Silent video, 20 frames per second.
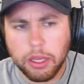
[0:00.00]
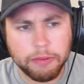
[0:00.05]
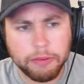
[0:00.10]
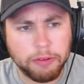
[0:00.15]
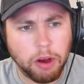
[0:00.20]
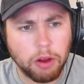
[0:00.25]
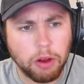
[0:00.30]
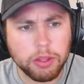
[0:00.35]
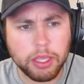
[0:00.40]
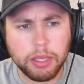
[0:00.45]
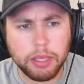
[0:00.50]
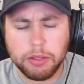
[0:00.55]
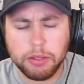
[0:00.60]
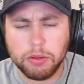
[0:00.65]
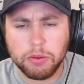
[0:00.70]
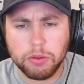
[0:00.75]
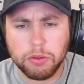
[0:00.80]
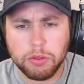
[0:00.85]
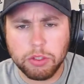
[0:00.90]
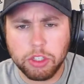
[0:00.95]
Eovaldi
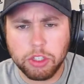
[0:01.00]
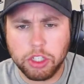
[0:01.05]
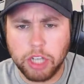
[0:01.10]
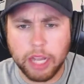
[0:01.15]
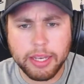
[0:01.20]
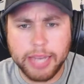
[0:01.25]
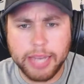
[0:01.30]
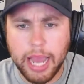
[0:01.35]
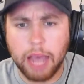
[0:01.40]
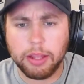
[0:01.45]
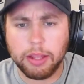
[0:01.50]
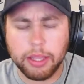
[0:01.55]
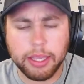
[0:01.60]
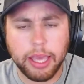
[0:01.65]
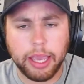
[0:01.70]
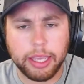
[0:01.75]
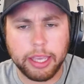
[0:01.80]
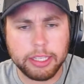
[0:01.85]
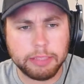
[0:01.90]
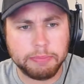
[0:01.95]
shut down the
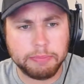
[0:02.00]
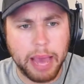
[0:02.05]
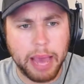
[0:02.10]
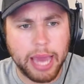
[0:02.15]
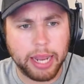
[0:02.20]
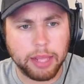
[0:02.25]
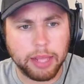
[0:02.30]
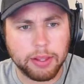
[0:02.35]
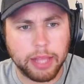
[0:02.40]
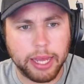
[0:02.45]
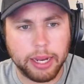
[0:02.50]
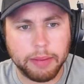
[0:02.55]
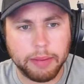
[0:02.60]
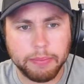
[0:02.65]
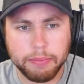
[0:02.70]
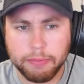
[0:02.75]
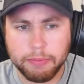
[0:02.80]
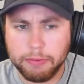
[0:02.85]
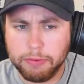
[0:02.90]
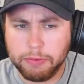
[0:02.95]
Yankees' batting lineup
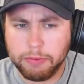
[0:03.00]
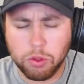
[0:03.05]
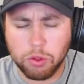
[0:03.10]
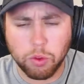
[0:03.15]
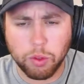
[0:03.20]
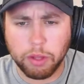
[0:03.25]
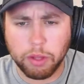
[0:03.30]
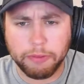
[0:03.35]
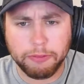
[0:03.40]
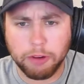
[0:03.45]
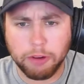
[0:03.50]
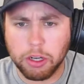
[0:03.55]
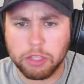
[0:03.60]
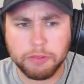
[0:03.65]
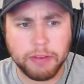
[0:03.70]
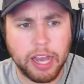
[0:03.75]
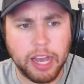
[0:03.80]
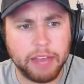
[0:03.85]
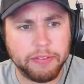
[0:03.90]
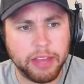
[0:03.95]
through the
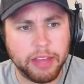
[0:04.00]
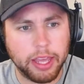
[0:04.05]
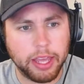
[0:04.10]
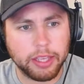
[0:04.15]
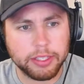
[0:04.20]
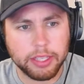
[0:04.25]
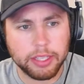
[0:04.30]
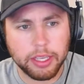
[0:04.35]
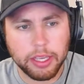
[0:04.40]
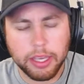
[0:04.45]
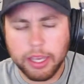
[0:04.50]
first five innings.